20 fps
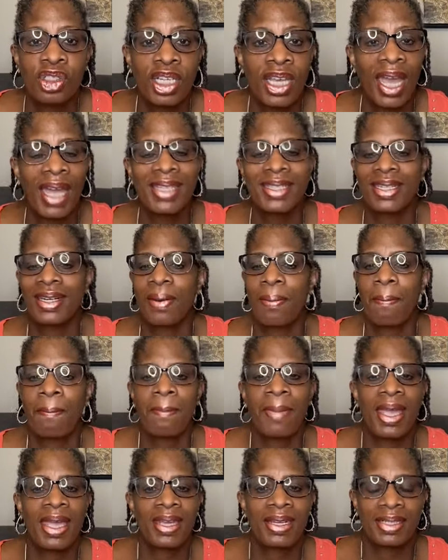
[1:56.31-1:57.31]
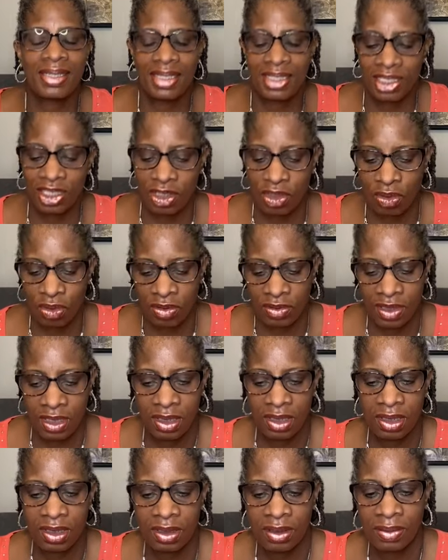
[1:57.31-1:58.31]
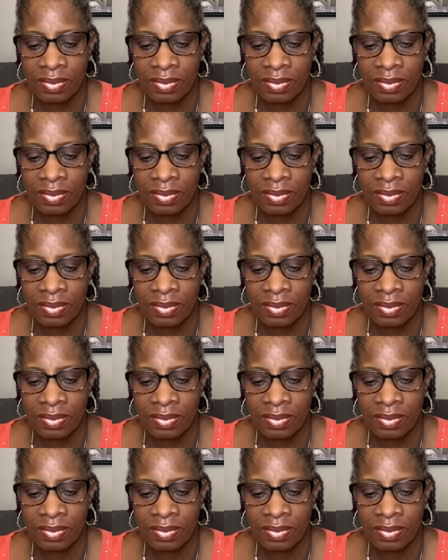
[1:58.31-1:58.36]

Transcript: She has an amazing story.